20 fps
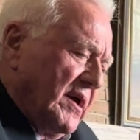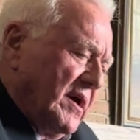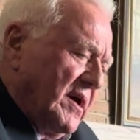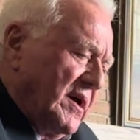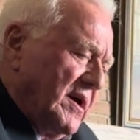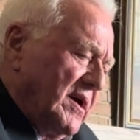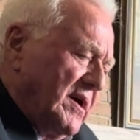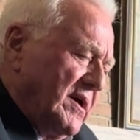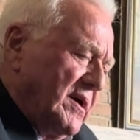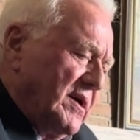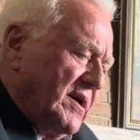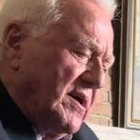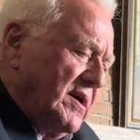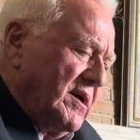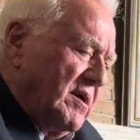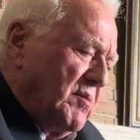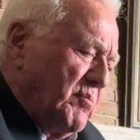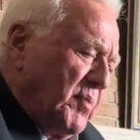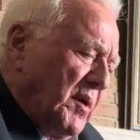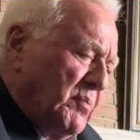
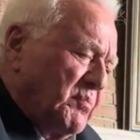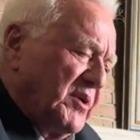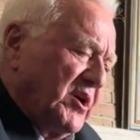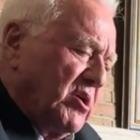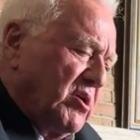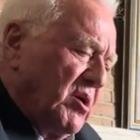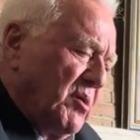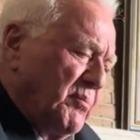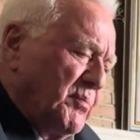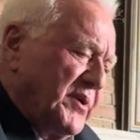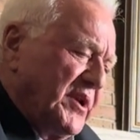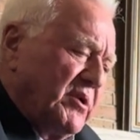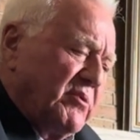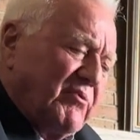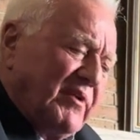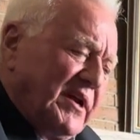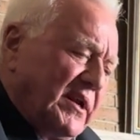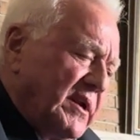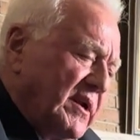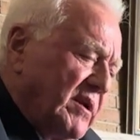a public company
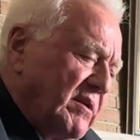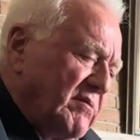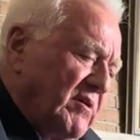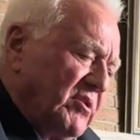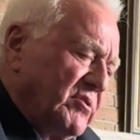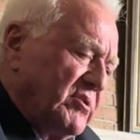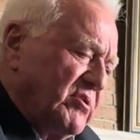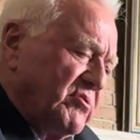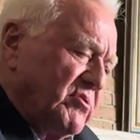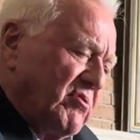trading on the